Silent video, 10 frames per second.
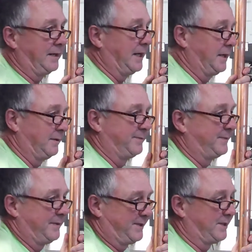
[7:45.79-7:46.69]
and
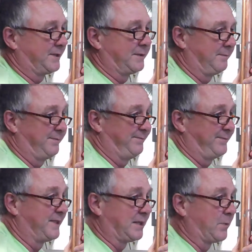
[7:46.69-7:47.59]
it's
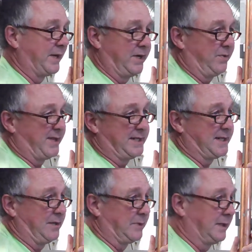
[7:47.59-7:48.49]
not the way to do things
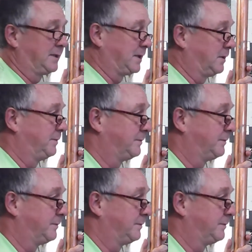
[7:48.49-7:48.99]
anyway. So